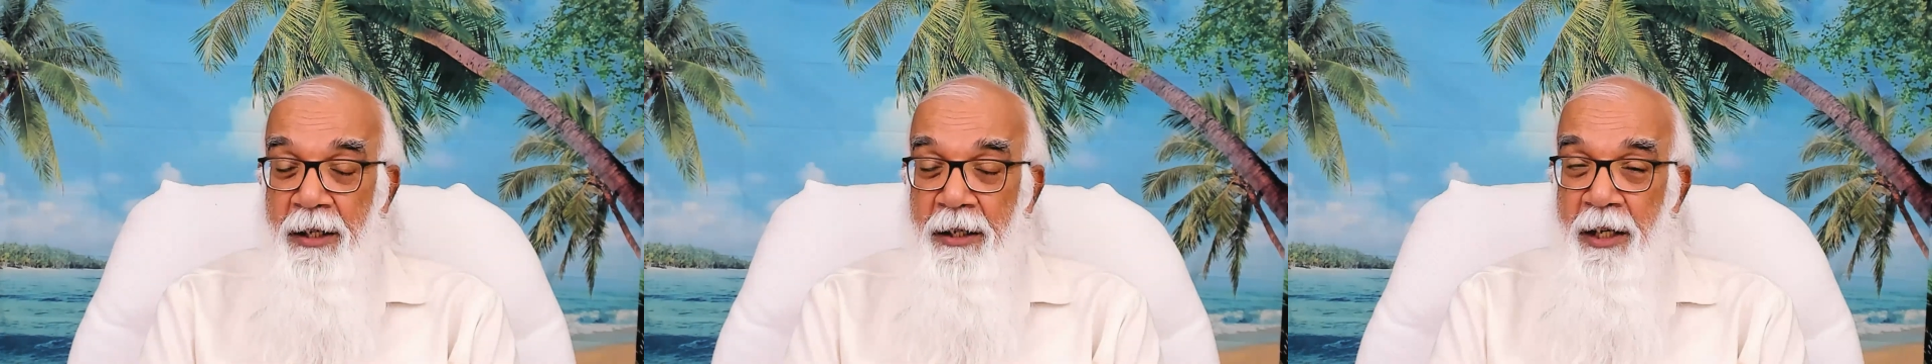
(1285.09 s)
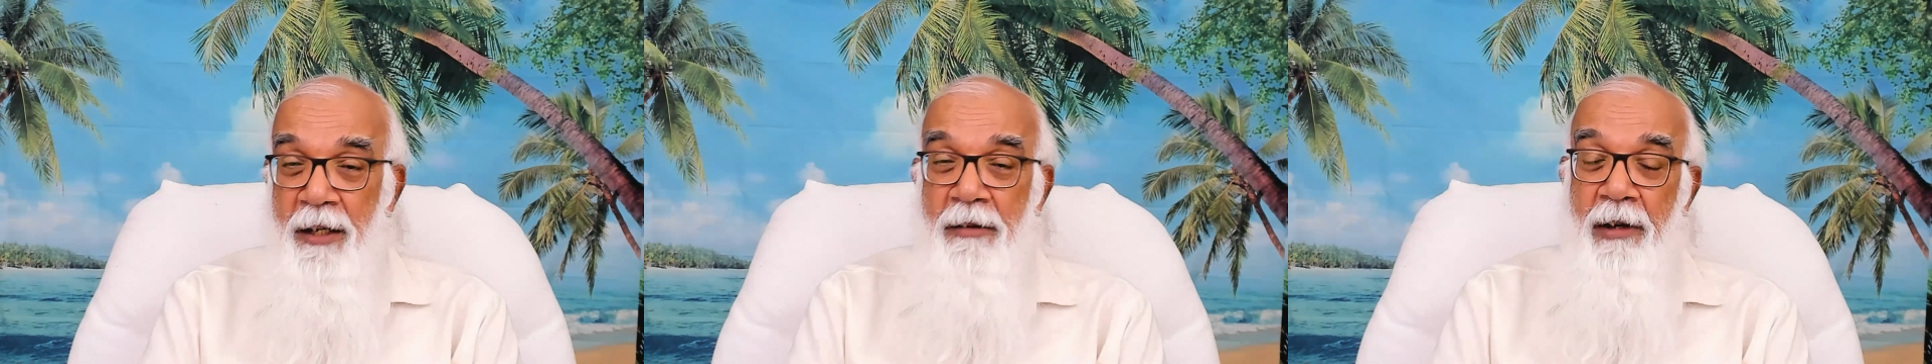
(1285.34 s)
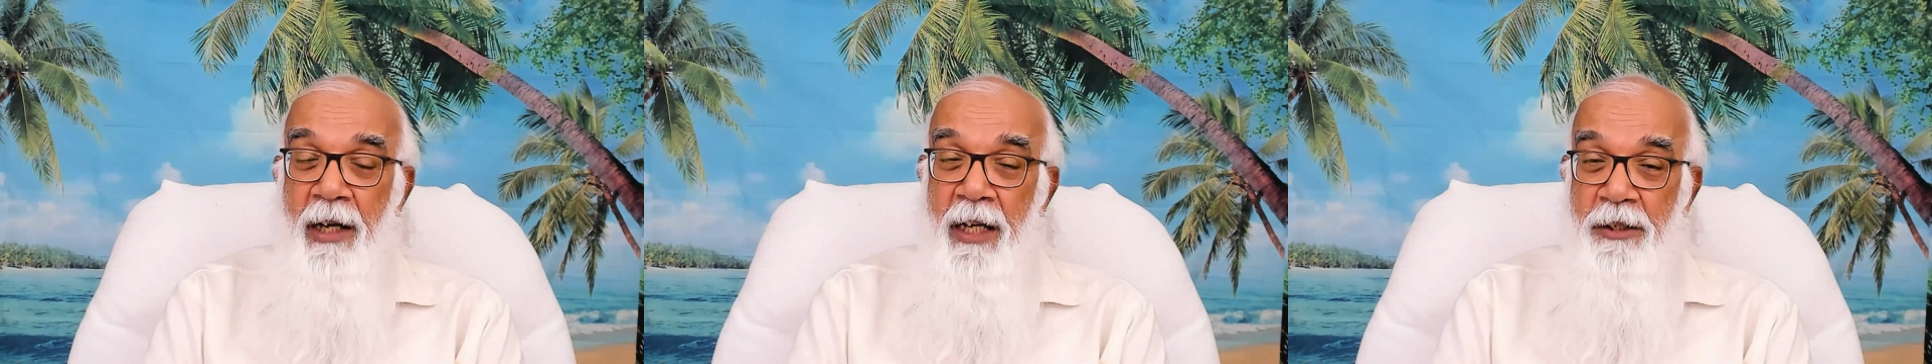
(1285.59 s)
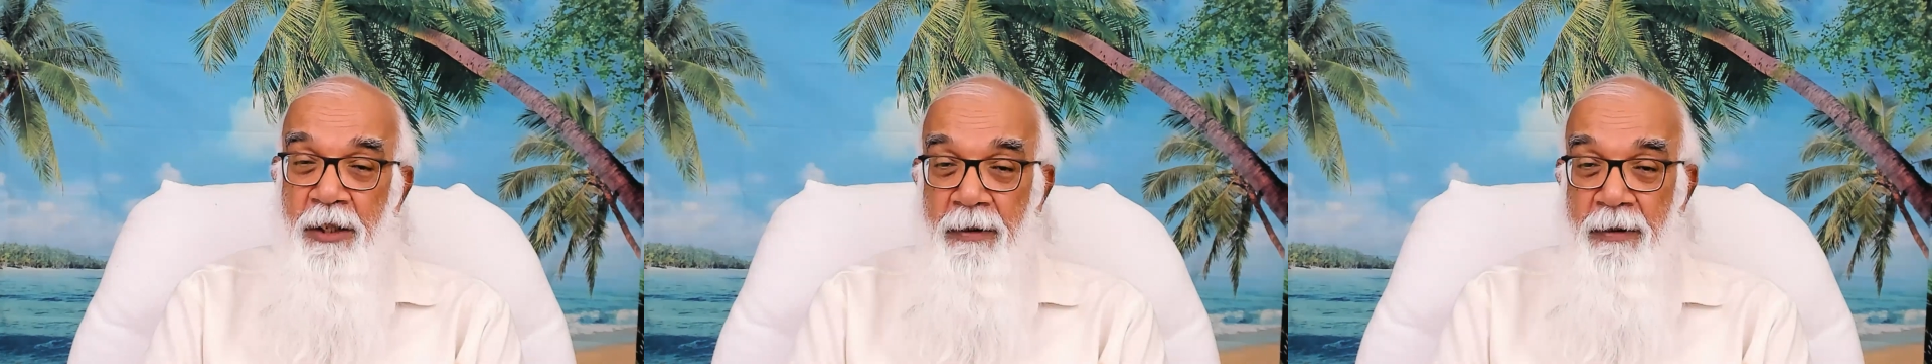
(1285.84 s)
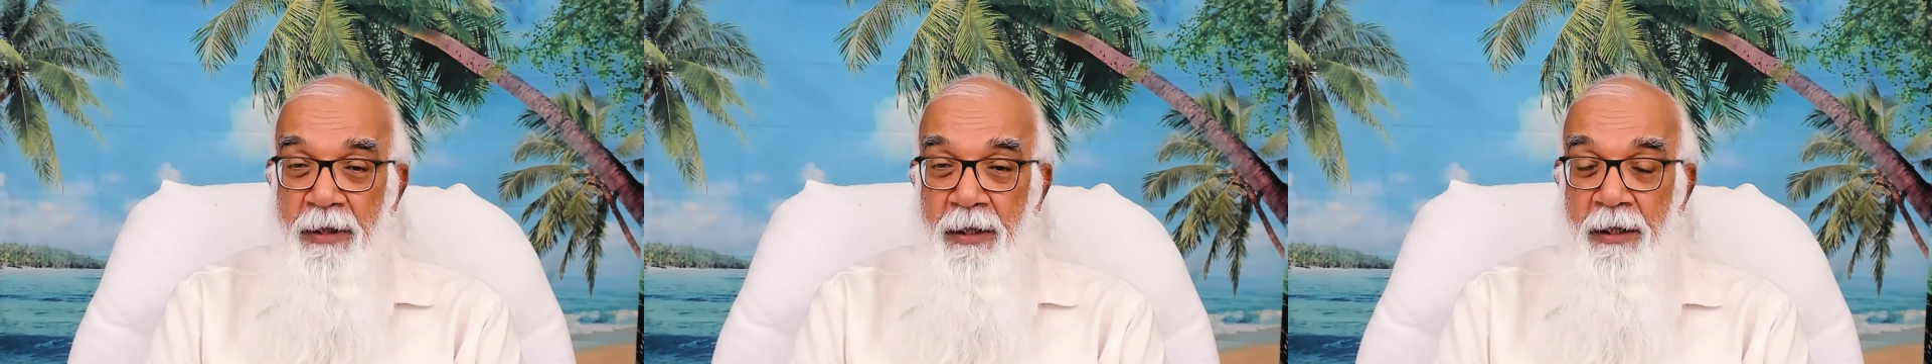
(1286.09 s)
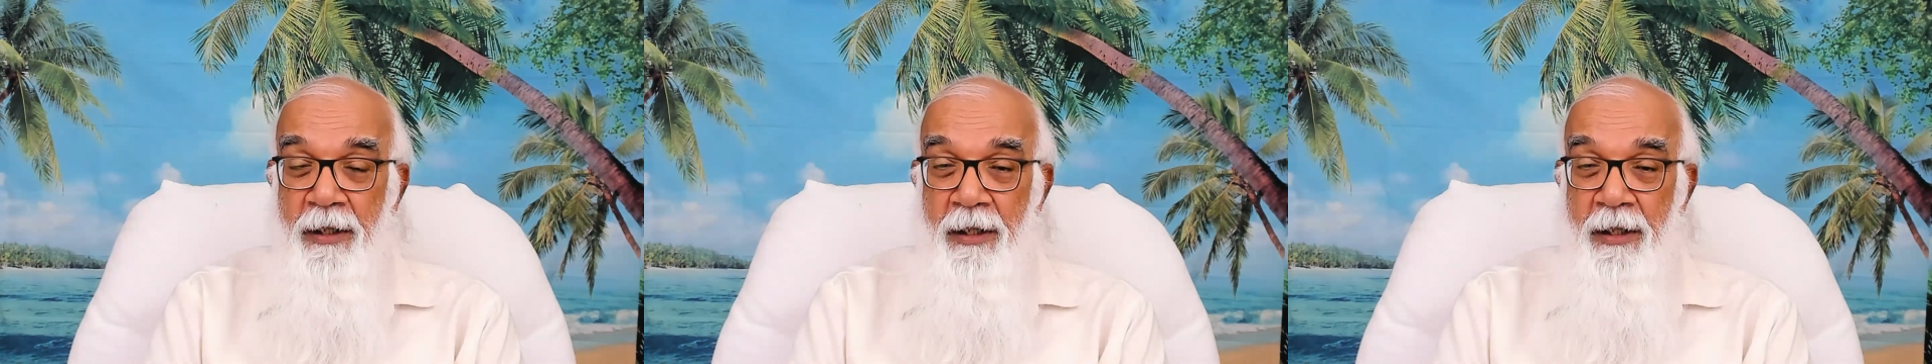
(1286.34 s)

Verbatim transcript: and dear relatives.